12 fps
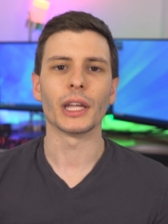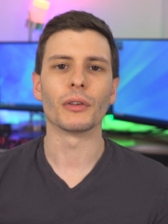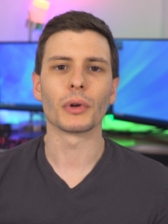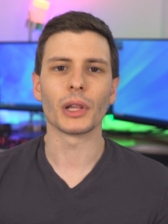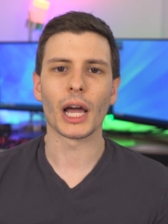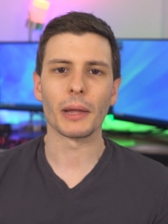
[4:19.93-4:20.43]
in
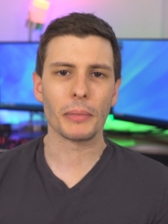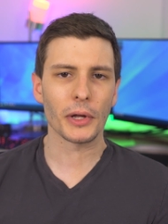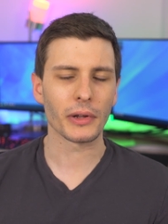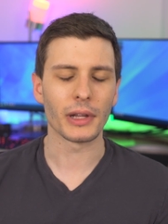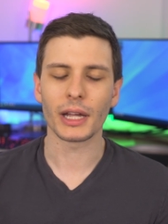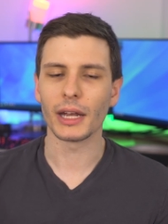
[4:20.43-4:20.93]

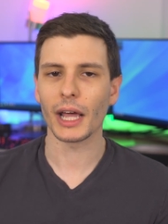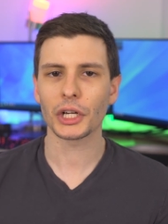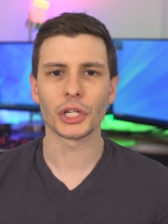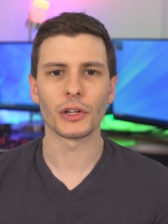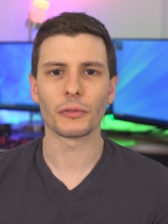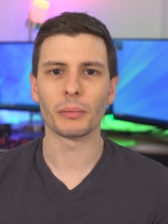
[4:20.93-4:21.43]
reliability and
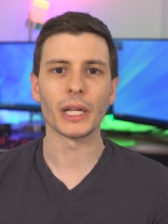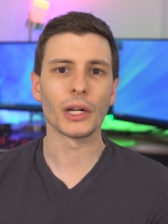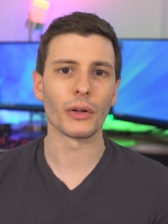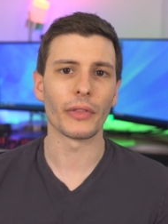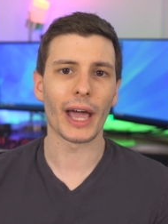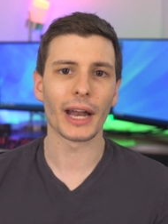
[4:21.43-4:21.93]
connection speed and
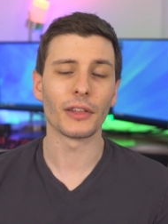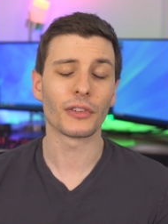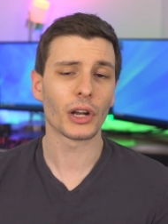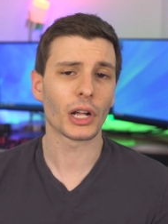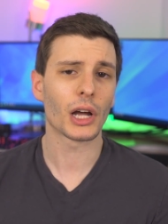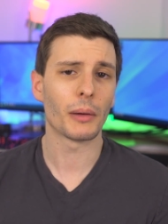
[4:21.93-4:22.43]
all that is
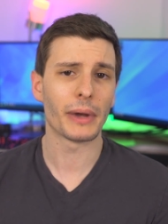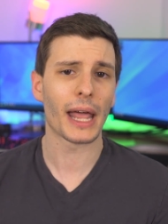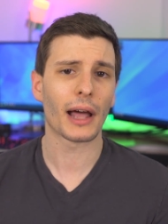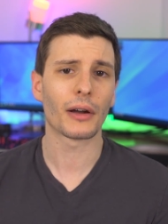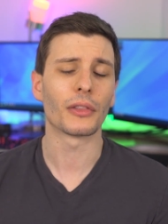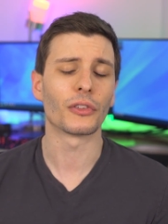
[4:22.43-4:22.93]
going to come
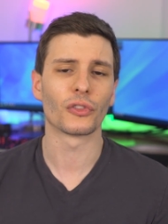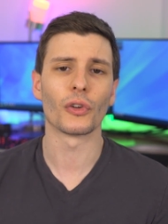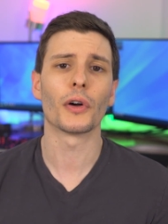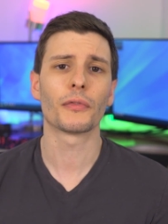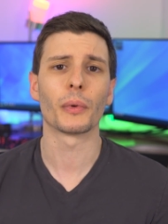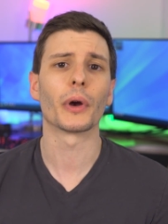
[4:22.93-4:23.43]
down to the
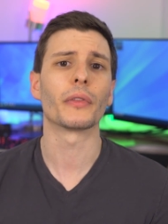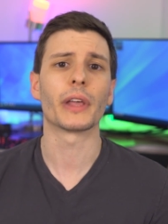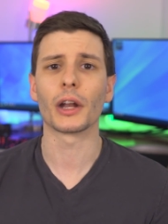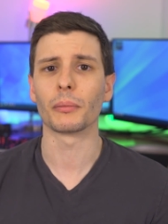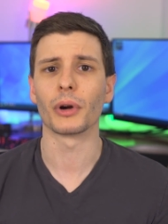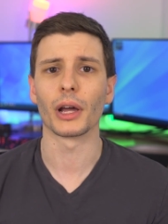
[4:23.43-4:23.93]
software on the
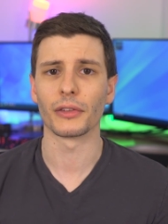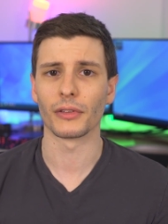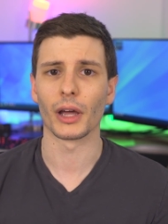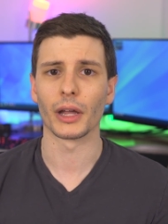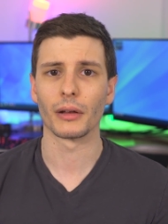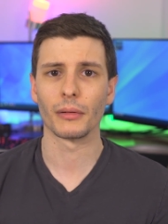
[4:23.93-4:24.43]
enterprise
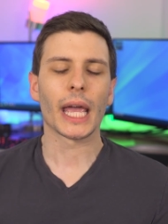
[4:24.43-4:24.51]
side.